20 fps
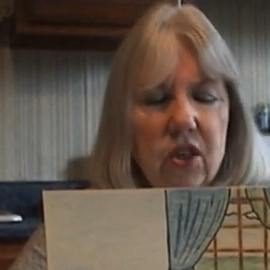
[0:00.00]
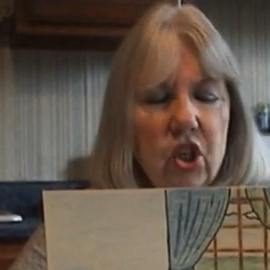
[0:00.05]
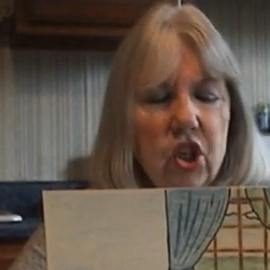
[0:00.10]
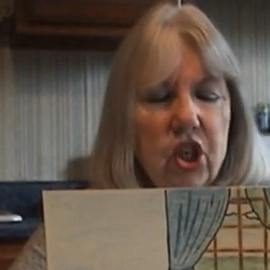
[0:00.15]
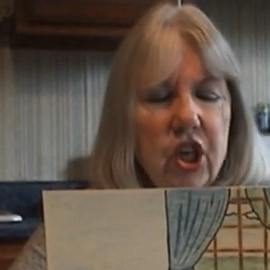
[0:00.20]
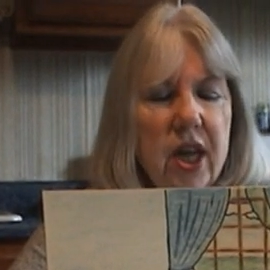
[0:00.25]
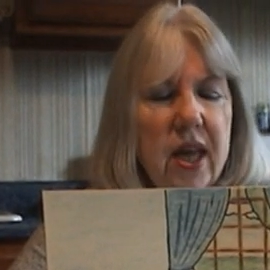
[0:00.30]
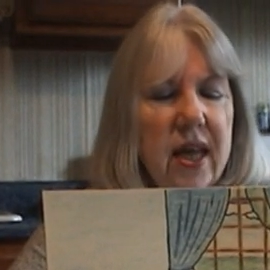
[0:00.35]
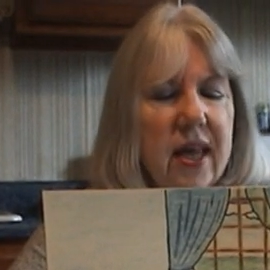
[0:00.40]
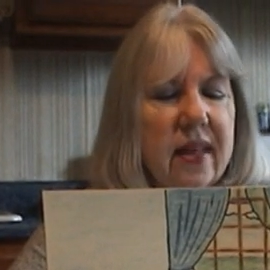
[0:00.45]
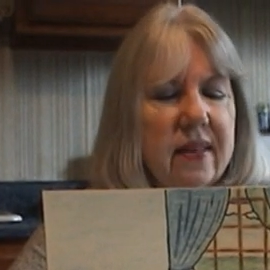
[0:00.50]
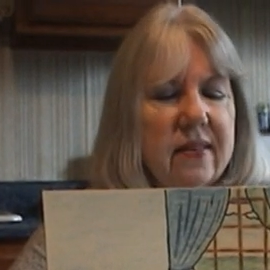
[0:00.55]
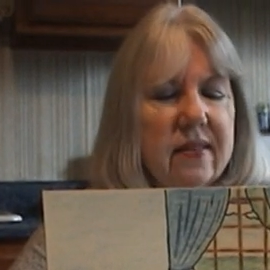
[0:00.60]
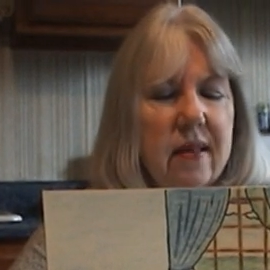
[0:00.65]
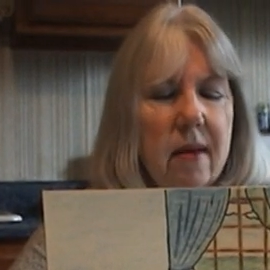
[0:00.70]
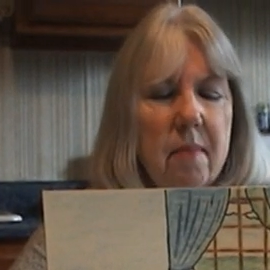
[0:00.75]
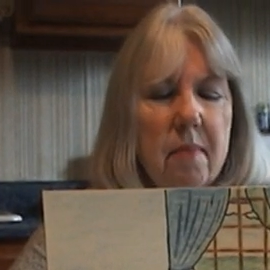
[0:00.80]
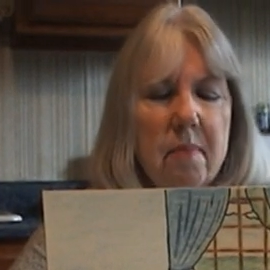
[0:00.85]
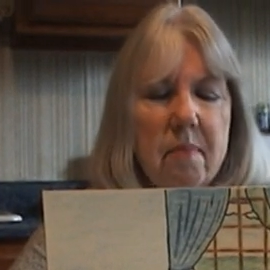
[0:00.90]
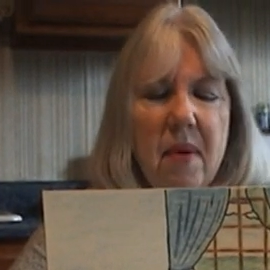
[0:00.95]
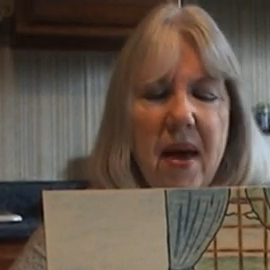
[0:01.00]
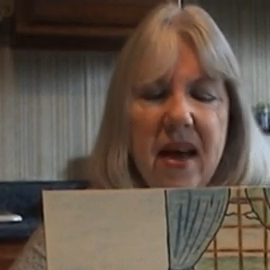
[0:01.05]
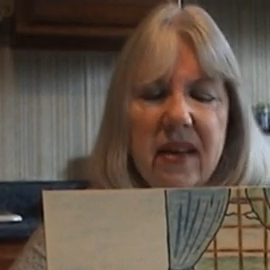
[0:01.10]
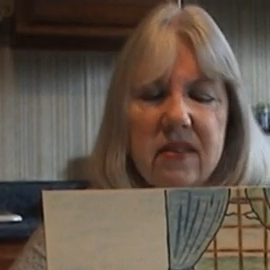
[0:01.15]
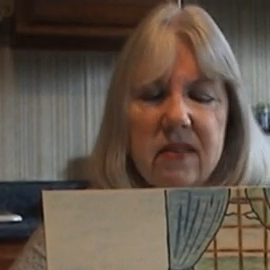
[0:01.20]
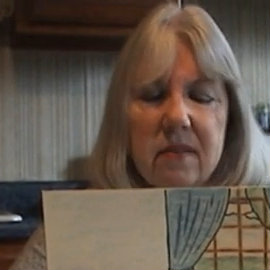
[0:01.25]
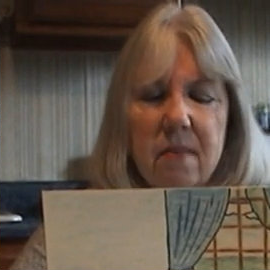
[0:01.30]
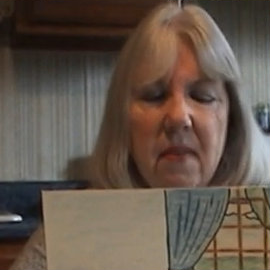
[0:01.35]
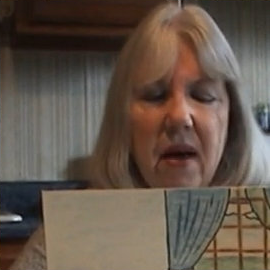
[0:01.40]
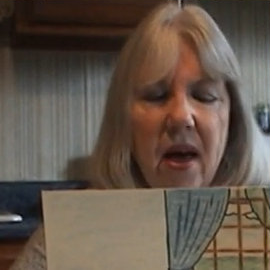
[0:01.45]
She is the
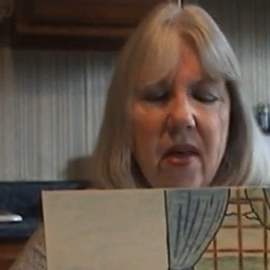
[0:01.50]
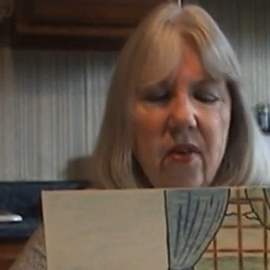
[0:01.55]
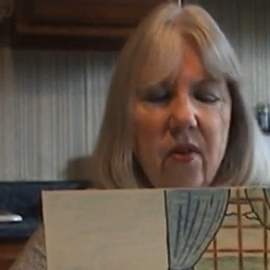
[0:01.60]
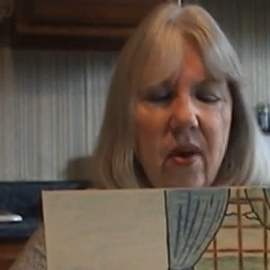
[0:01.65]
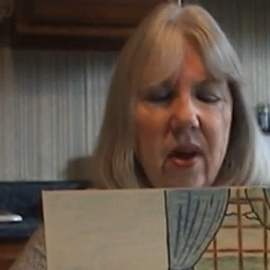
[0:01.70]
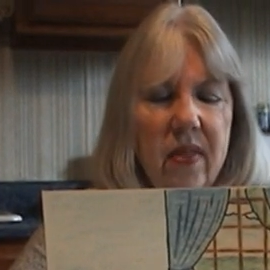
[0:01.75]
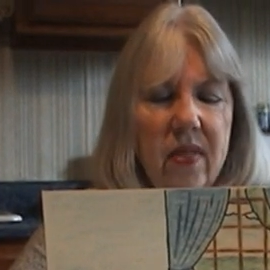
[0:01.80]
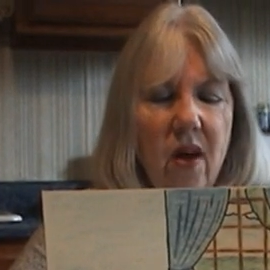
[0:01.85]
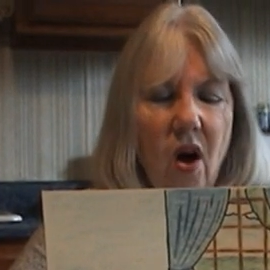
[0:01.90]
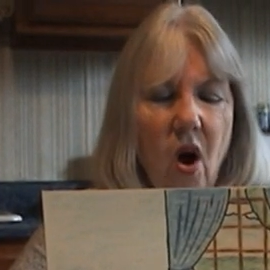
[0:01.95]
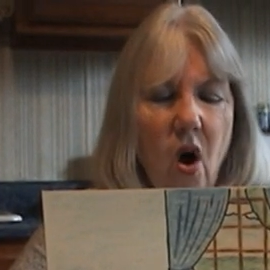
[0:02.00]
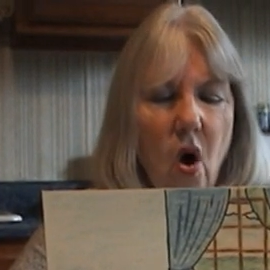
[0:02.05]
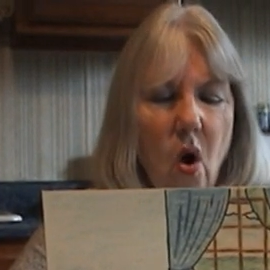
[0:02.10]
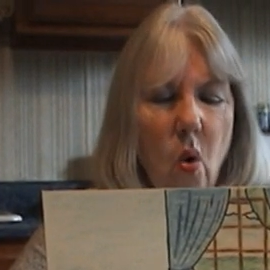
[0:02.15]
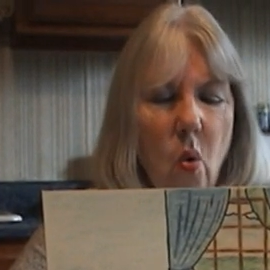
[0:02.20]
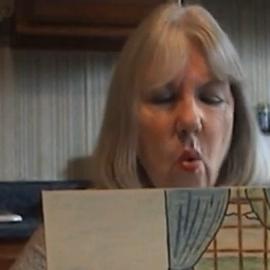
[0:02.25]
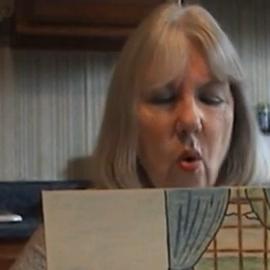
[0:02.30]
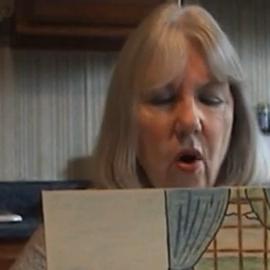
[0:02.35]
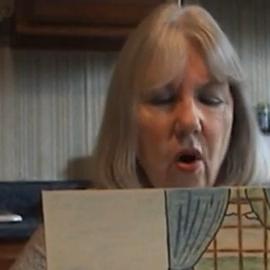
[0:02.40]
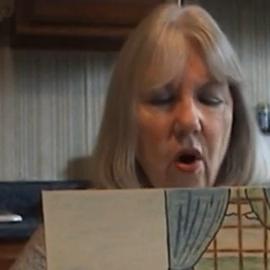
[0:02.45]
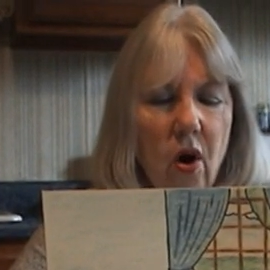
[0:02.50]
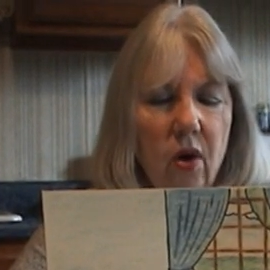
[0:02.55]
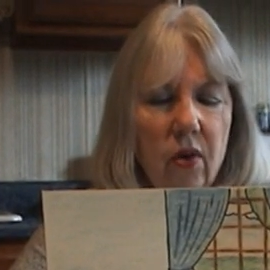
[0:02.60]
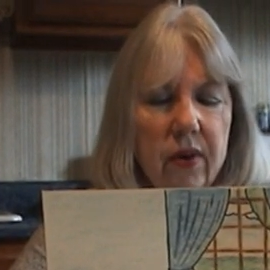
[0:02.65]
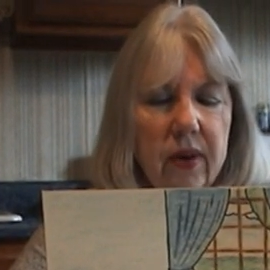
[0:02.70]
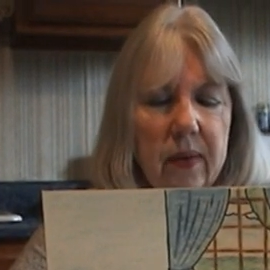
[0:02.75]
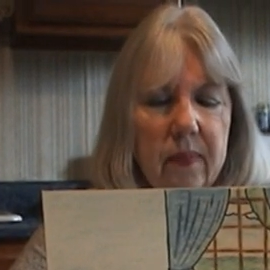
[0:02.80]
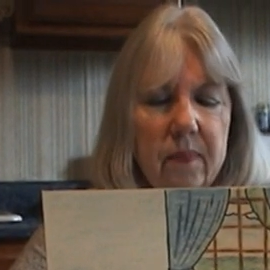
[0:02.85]
best mother in the whole world.